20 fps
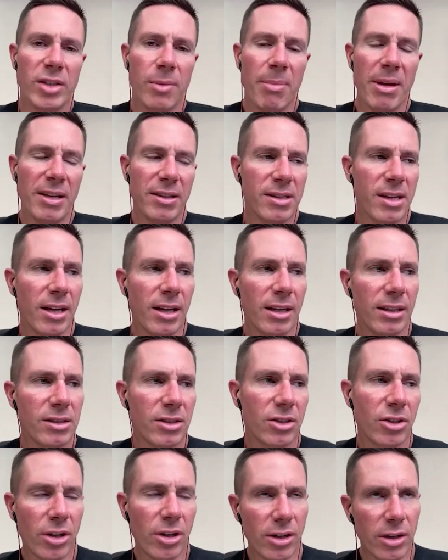a business,
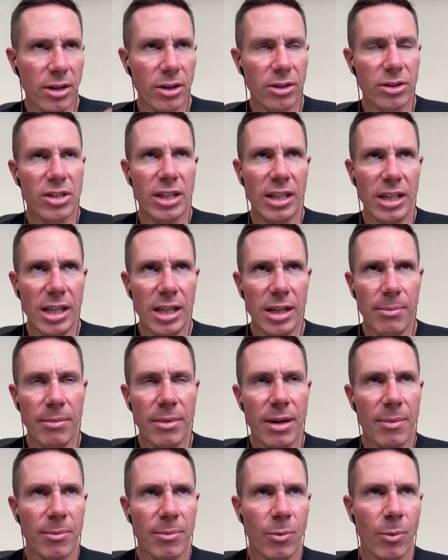your team,
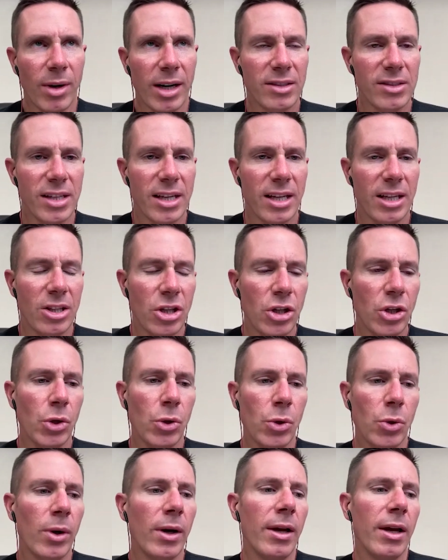when I say
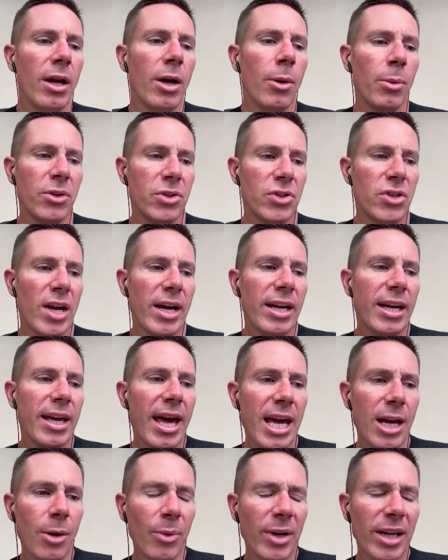you, was like,
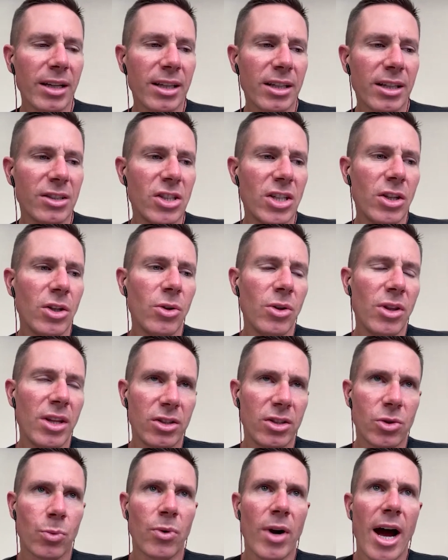hey, we can continue
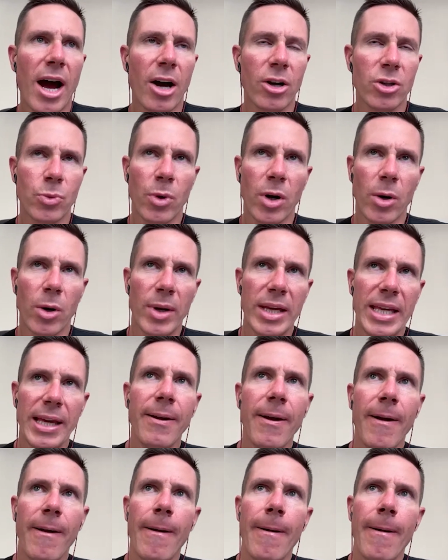this route where we,